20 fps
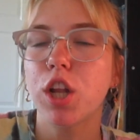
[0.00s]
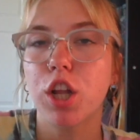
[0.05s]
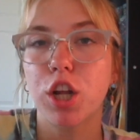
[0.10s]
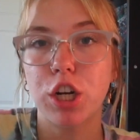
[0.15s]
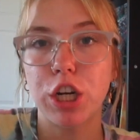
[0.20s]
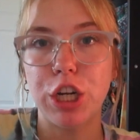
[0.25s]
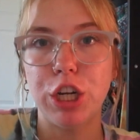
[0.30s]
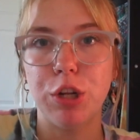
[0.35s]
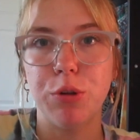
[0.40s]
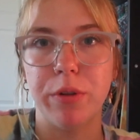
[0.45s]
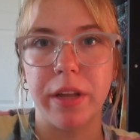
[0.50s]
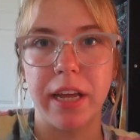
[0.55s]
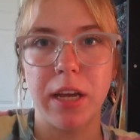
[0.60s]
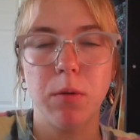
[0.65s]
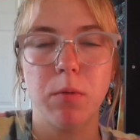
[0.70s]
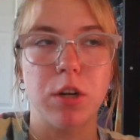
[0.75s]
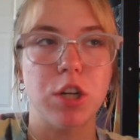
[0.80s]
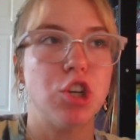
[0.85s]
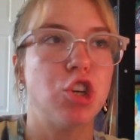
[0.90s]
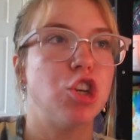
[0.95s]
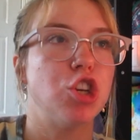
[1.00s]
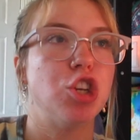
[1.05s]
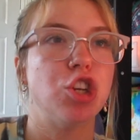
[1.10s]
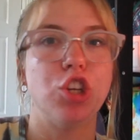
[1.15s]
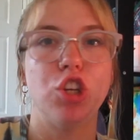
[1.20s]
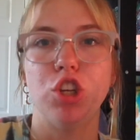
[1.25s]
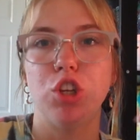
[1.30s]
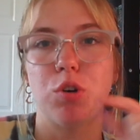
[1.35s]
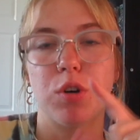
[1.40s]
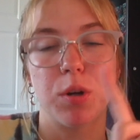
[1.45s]
to learn a new language,
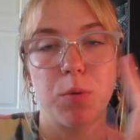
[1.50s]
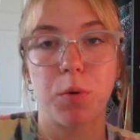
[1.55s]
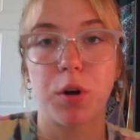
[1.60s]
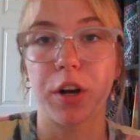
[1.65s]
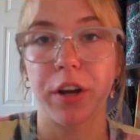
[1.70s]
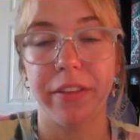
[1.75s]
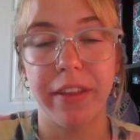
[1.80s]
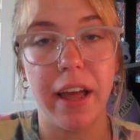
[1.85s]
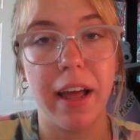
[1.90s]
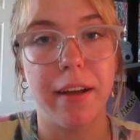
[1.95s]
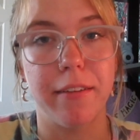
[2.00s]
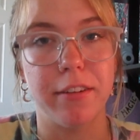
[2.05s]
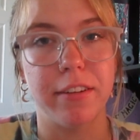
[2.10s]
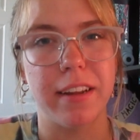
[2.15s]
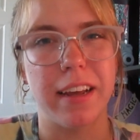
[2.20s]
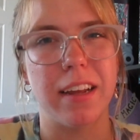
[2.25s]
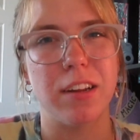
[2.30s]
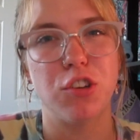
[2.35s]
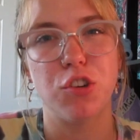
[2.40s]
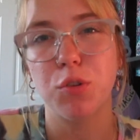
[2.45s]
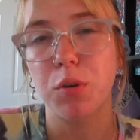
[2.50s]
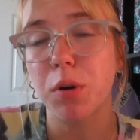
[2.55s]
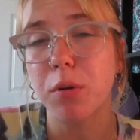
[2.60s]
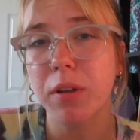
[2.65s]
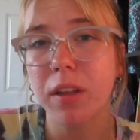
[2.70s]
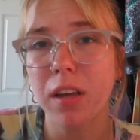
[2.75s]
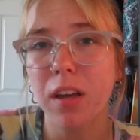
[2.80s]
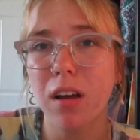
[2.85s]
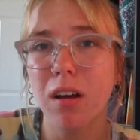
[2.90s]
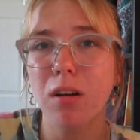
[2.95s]
you can work on that every day.
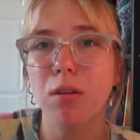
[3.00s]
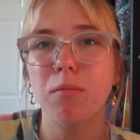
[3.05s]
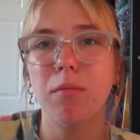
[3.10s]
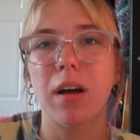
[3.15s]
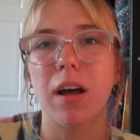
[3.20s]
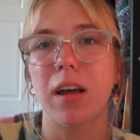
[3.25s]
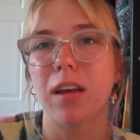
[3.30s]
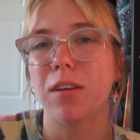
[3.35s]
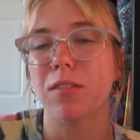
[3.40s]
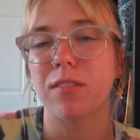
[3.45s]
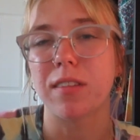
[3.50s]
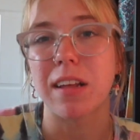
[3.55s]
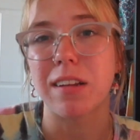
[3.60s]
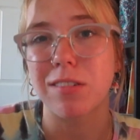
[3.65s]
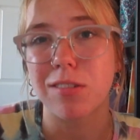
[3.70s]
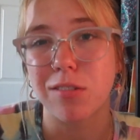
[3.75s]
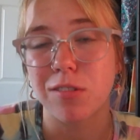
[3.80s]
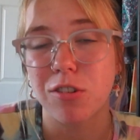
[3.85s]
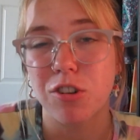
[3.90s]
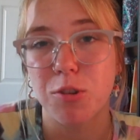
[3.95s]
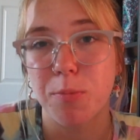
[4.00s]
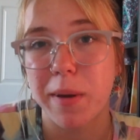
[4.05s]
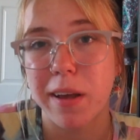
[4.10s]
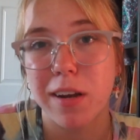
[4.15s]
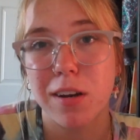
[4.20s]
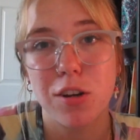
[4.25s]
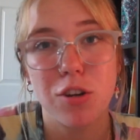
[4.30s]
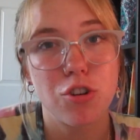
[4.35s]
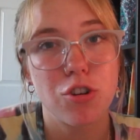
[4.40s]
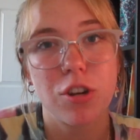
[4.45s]
Duolingo, I use that to learn
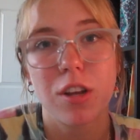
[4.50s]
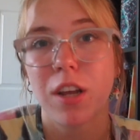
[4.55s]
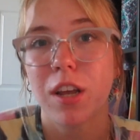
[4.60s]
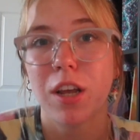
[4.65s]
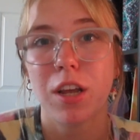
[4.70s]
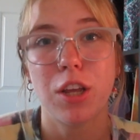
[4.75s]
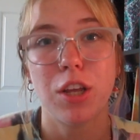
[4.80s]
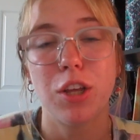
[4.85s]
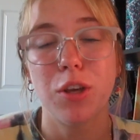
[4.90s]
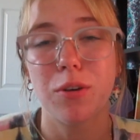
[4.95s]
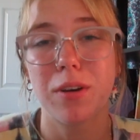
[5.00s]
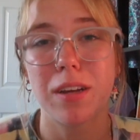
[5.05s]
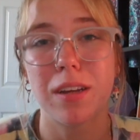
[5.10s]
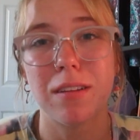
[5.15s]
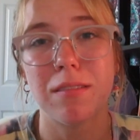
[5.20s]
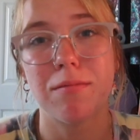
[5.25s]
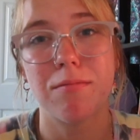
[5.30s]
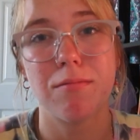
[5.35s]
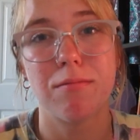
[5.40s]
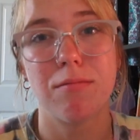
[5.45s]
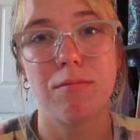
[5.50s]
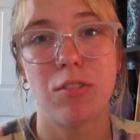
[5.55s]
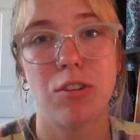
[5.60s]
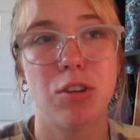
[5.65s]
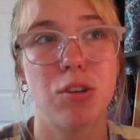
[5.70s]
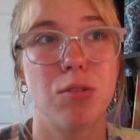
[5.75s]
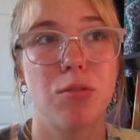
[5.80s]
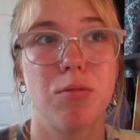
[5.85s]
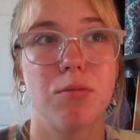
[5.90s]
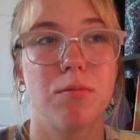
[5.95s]
Spanish. You can
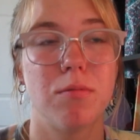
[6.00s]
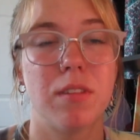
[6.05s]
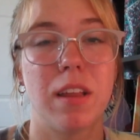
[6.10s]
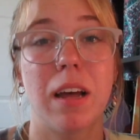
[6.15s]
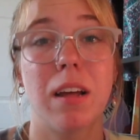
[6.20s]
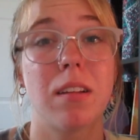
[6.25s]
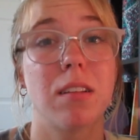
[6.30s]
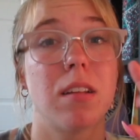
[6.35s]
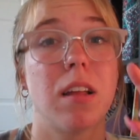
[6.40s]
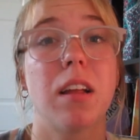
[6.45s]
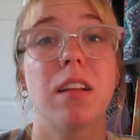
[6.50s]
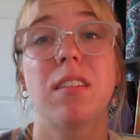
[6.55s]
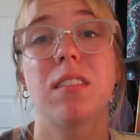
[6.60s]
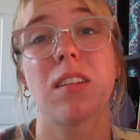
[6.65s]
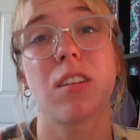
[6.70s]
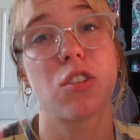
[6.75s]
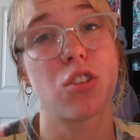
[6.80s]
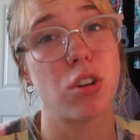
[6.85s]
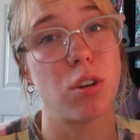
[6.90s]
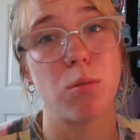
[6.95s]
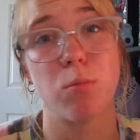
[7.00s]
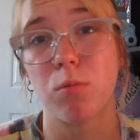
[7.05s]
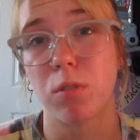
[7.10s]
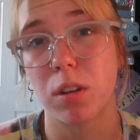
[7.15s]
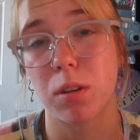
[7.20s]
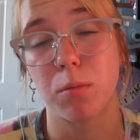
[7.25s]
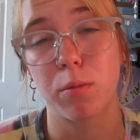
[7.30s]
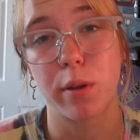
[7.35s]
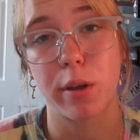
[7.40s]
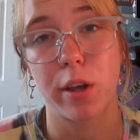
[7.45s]
do that. That's actually a
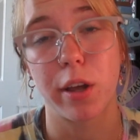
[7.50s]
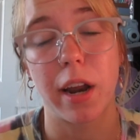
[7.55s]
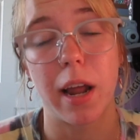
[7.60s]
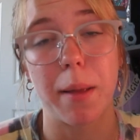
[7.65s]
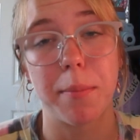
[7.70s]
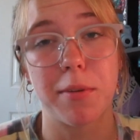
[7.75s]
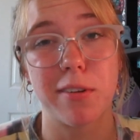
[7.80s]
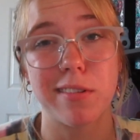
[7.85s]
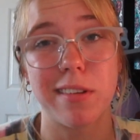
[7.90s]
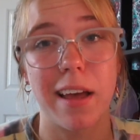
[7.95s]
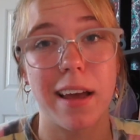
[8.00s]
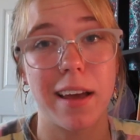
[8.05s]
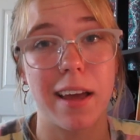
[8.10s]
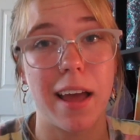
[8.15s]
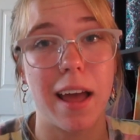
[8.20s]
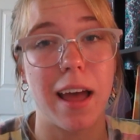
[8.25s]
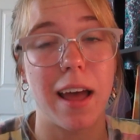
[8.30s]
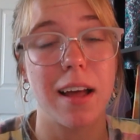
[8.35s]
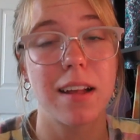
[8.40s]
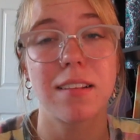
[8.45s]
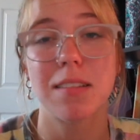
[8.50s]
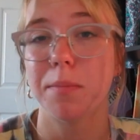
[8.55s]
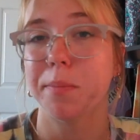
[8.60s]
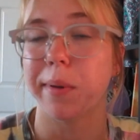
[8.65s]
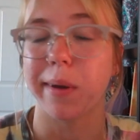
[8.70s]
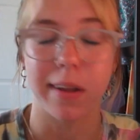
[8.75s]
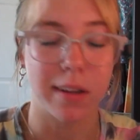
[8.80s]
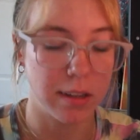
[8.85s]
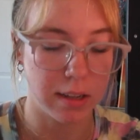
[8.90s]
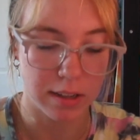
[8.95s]
really good app. There's hecka ads,
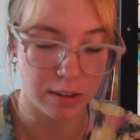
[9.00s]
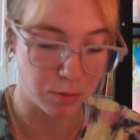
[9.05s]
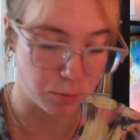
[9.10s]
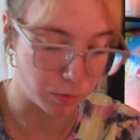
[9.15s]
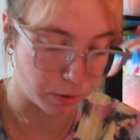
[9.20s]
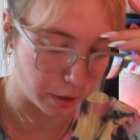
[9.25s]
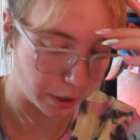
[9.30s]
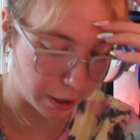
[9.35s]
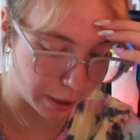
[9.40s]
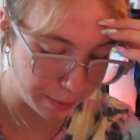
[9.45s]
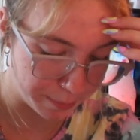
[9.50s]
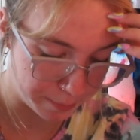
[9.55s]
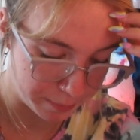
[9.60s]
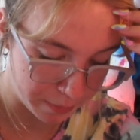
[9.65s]
but it's really good.